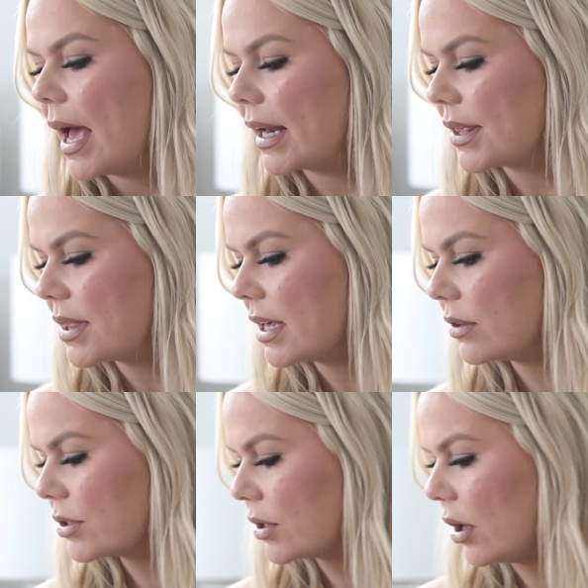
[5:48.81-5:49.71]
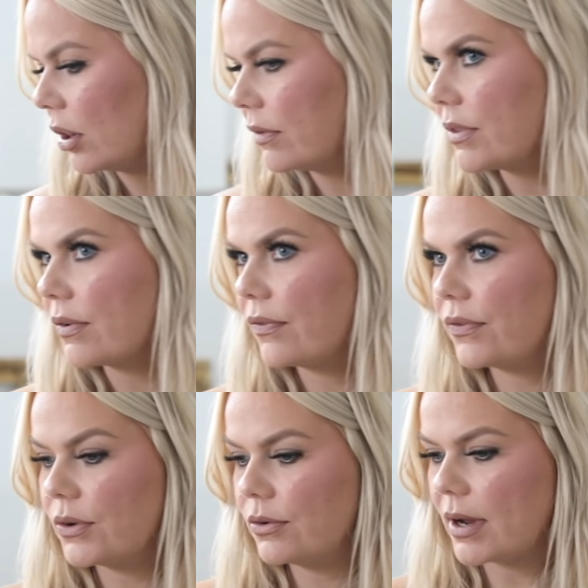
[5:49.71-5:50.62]
And I think those are all of the
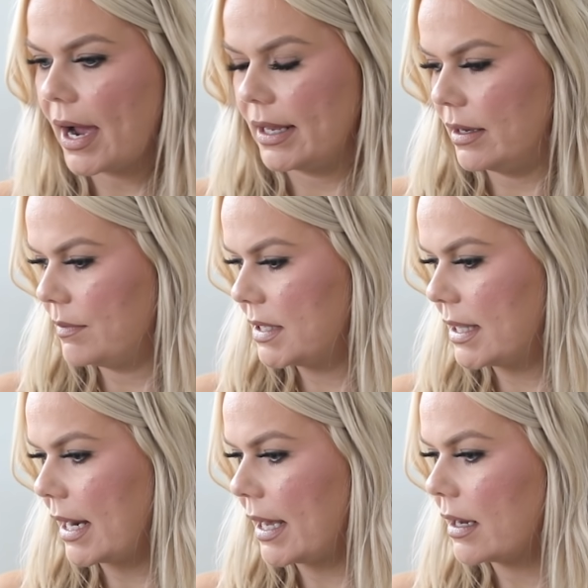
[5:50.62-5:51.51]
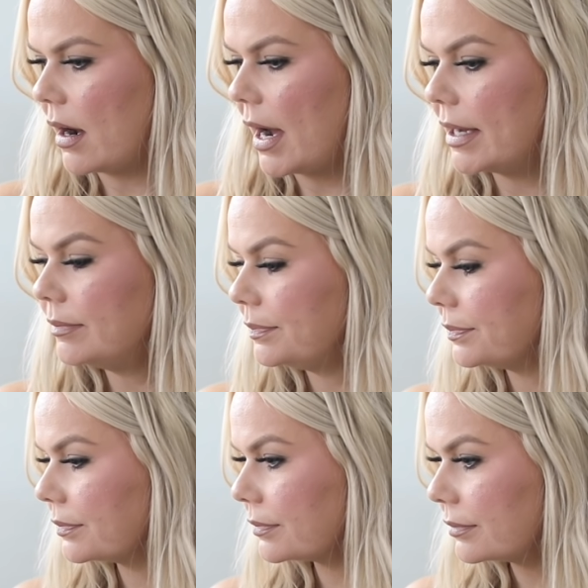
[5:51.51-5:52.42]
food items that I got.
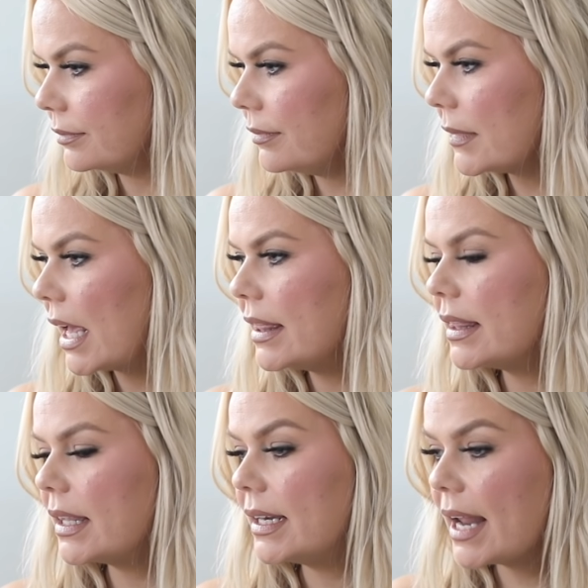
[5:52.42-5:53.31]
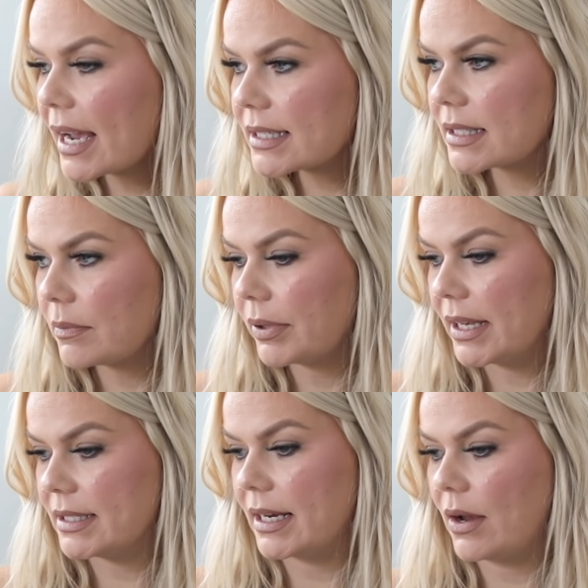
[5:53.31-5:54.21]
And then the next
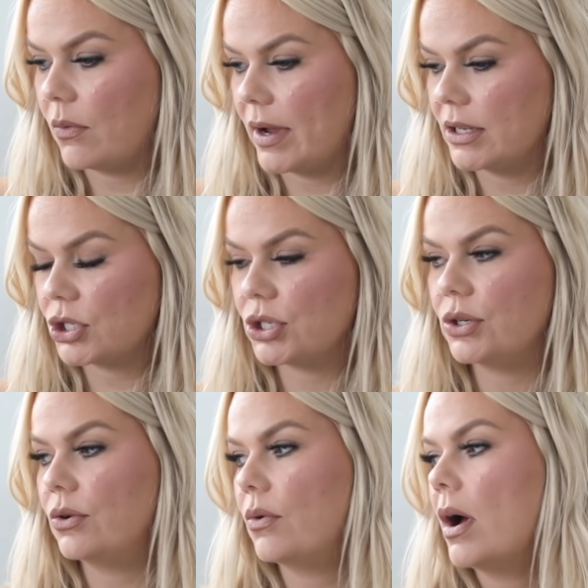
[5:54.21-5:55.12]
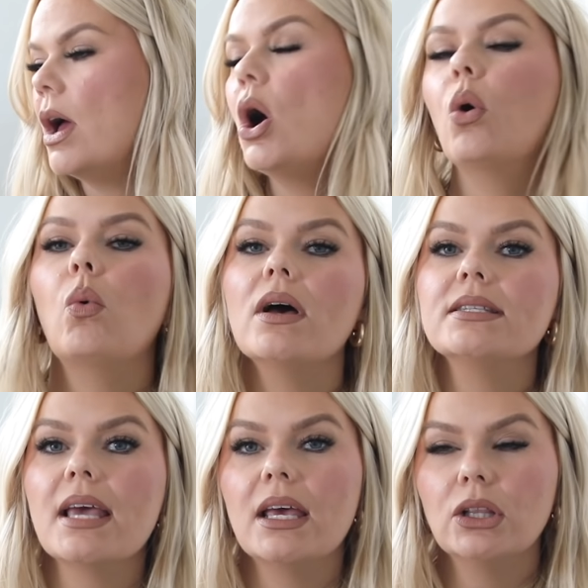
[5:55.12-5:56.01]
place that I went to
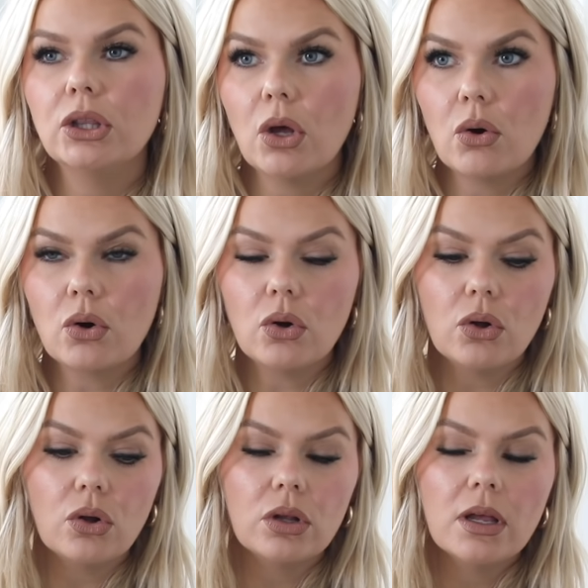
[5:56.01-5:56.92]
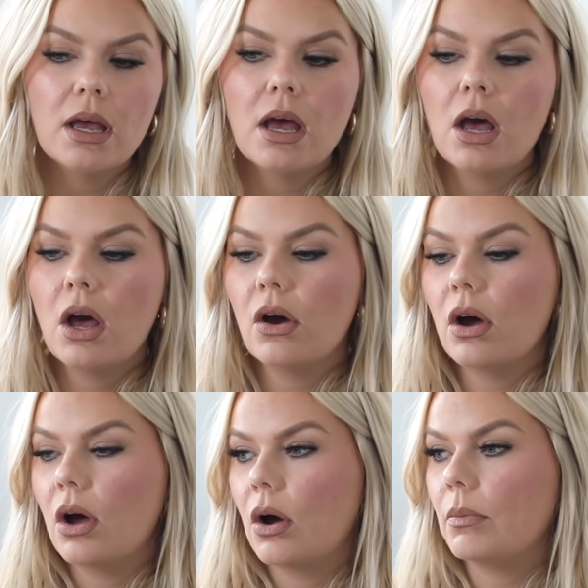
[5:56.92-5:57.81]
was a local
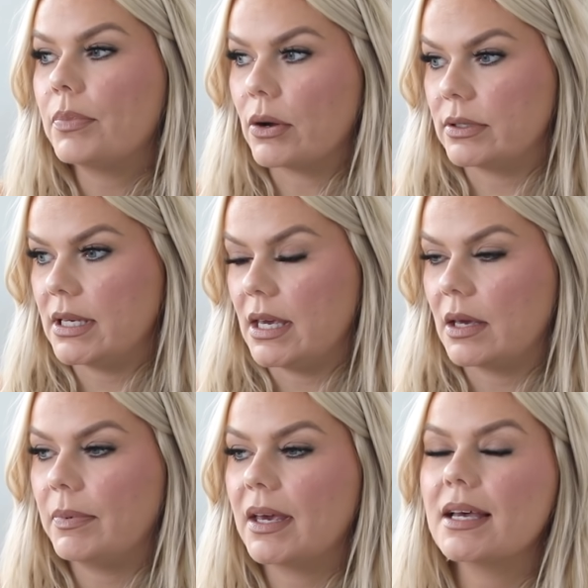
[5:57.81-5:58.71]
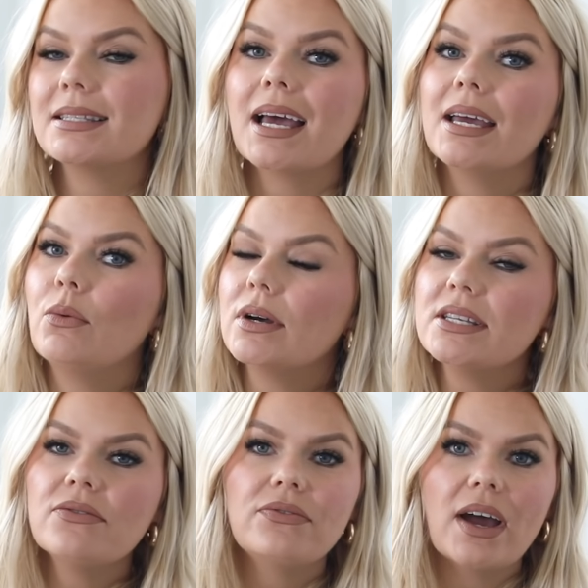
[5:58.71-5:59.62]
boutique because I
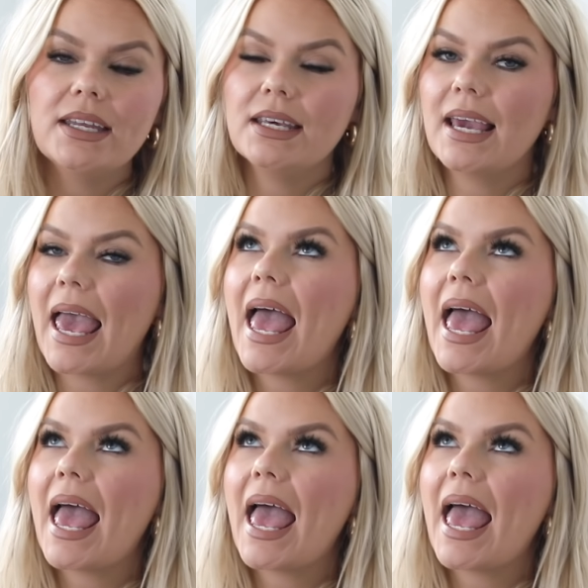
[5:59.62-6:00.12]
wasn't finding